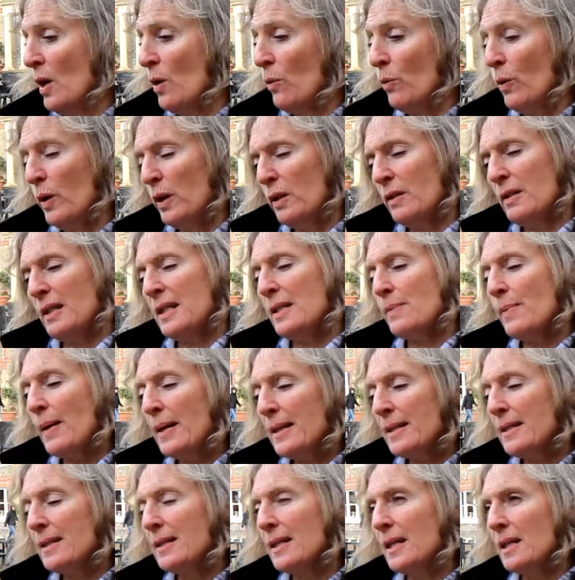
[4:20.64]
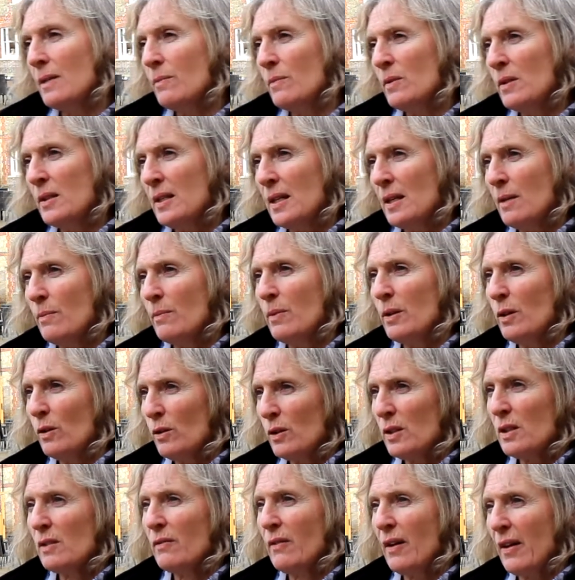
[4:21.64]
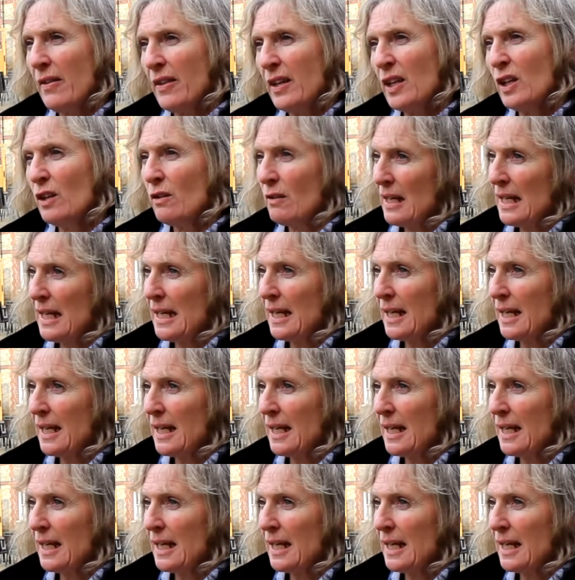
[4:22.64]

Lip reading: what you'd expect to see in a museum, but lots of other unique